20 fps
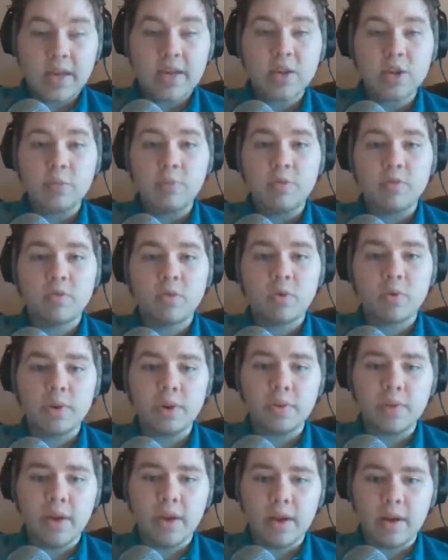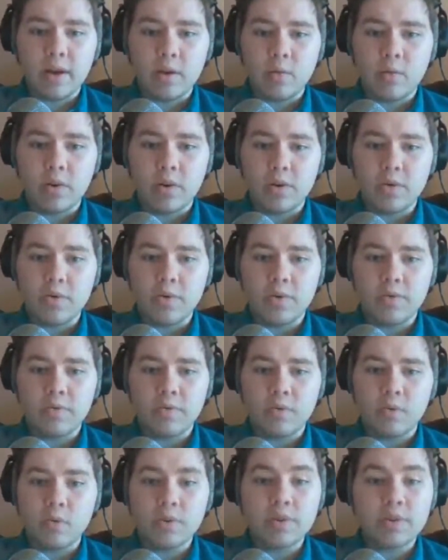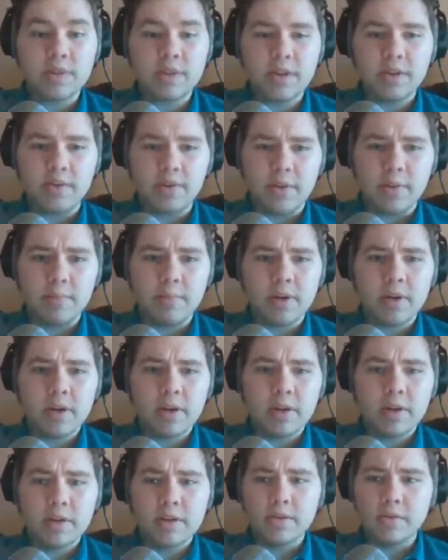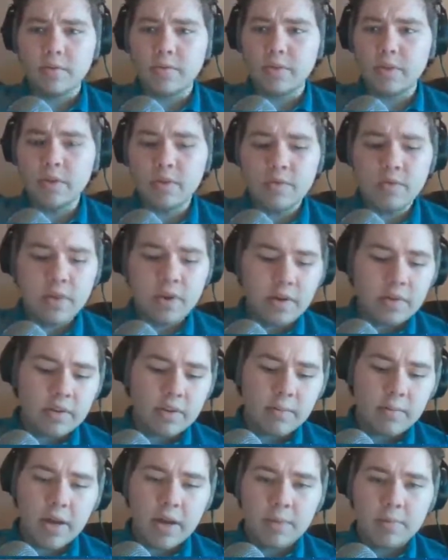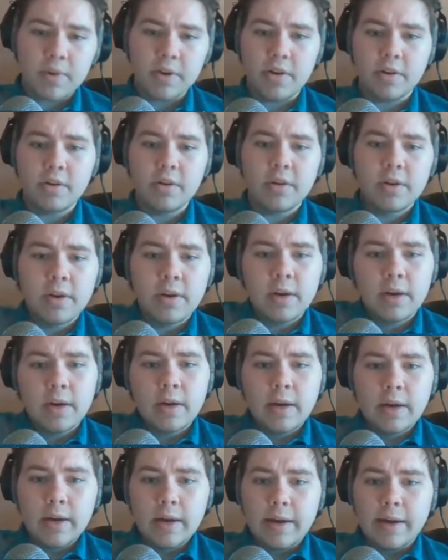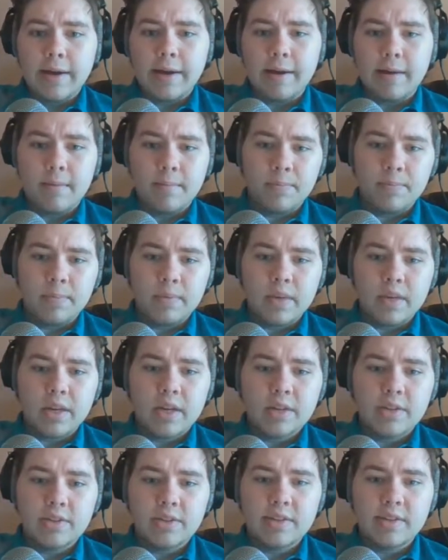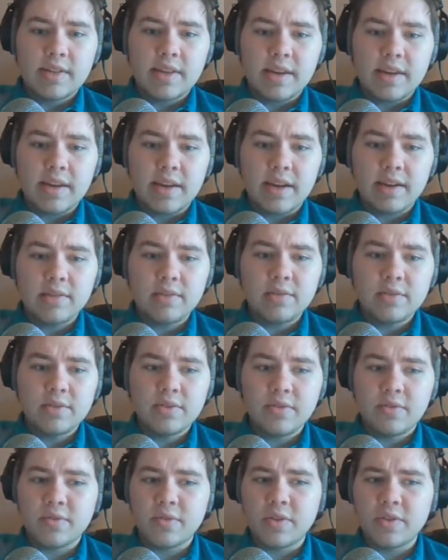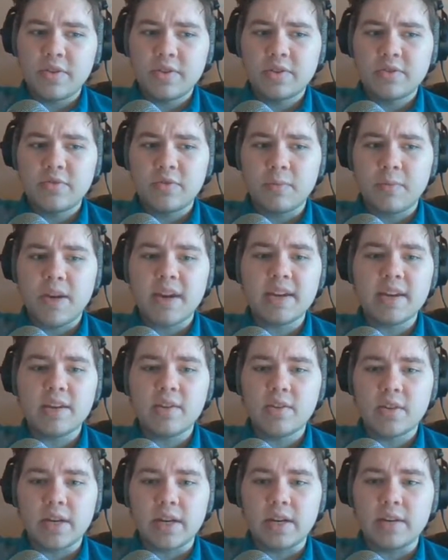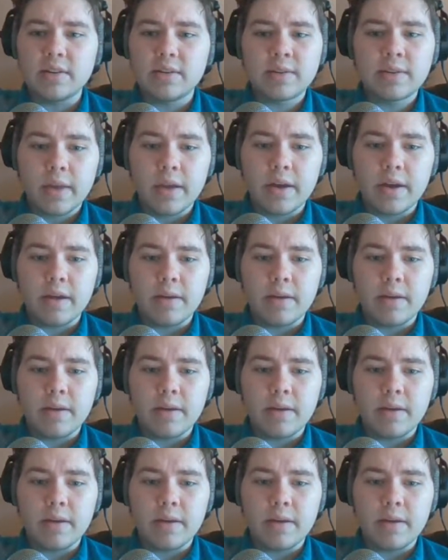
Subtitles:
Actually, before we do that, I want to go over what's near them. So if we look around on the map here, you can actually see that yellow is the furthest from anything else.